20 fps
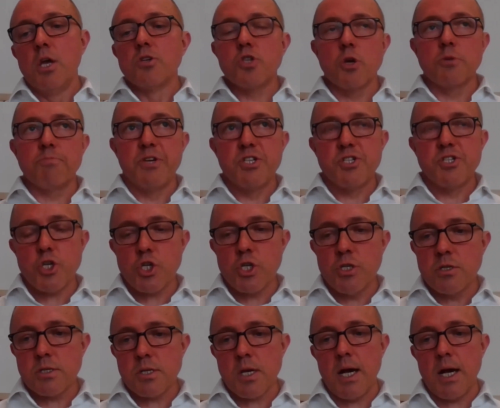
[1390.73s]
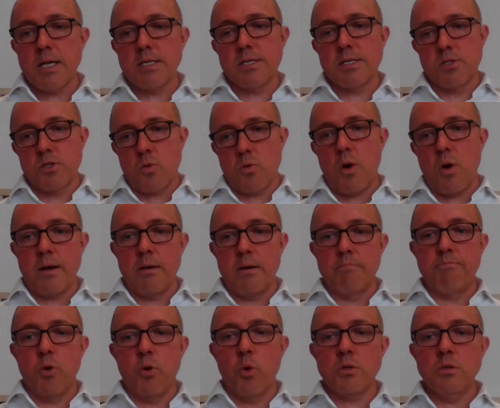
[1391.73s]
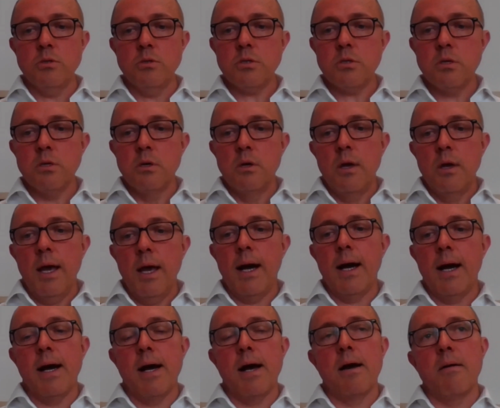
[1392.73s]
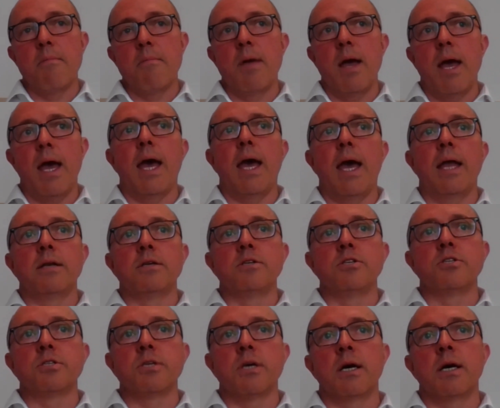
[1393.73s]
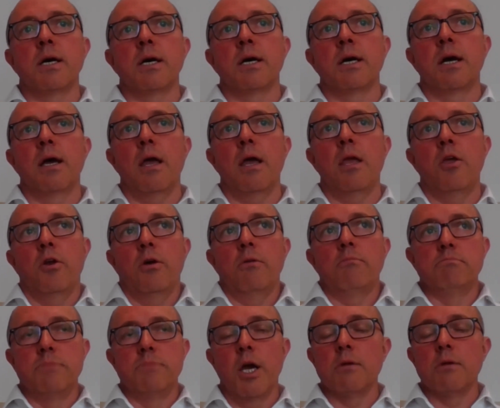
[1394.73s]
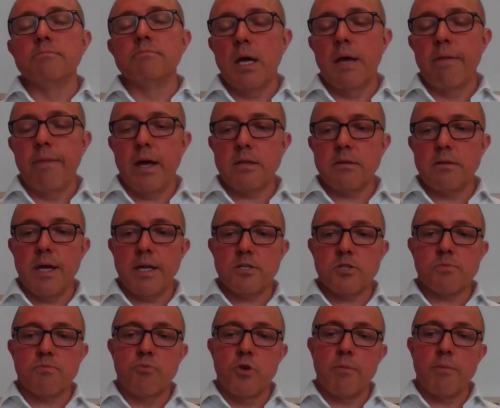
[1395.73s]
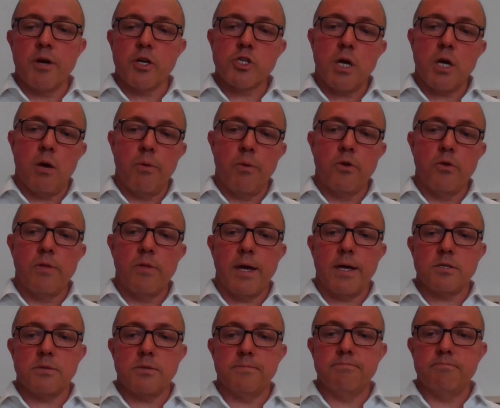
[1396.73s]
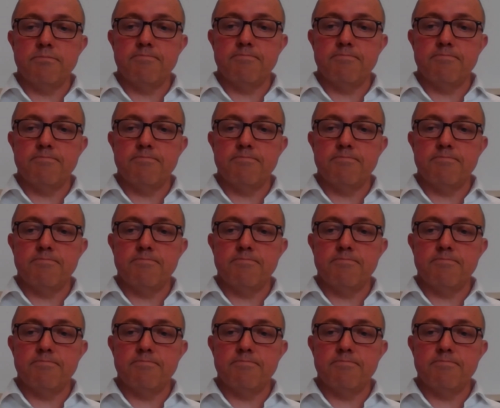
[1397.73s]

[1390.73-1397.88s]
so position sizes is quite important. And that's pretty much how we do that.